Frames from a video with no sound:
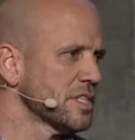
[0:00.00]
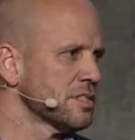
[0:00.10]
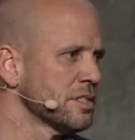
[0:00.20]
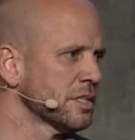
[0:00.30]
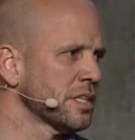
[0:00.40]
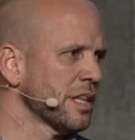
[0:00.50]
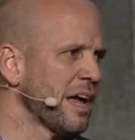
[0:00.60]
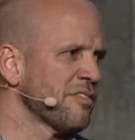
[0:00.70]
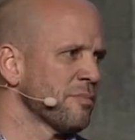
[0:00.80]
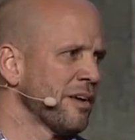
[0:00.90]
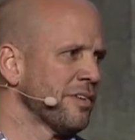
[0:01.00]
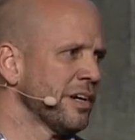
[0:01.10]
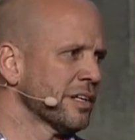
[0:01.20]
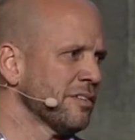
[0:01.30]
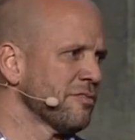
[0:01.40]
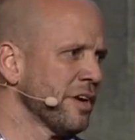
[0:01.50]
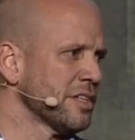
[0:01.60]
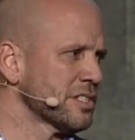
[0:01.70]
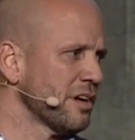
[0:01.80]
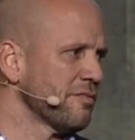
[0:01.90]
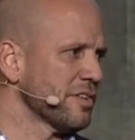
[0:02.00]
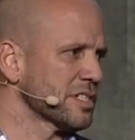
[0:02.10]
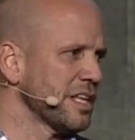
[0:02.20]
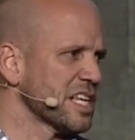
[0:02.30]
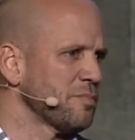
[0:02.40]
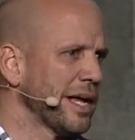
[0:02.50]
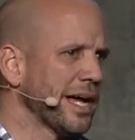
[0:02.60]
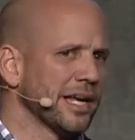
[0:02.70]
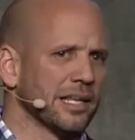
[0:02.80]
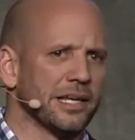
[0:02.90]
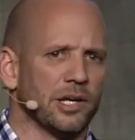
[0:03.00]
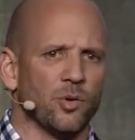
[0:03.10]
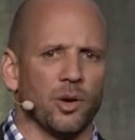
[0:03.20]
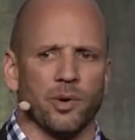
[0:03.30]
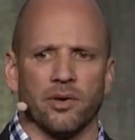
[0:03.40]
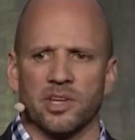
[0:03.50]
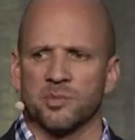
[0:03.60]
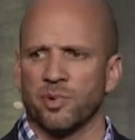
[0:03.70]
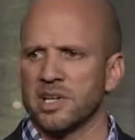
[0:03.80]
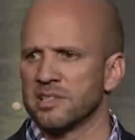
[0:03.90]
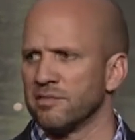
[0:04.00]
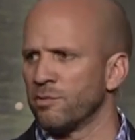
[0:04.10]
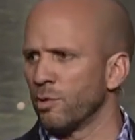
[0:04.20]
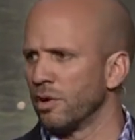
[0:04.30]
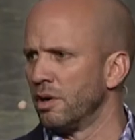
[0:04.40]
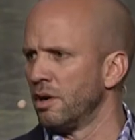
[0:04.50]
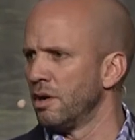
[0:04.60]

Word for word: took the life of my very good friend, Sergeant First Class Mike Ottolini, who I wear this bracelet for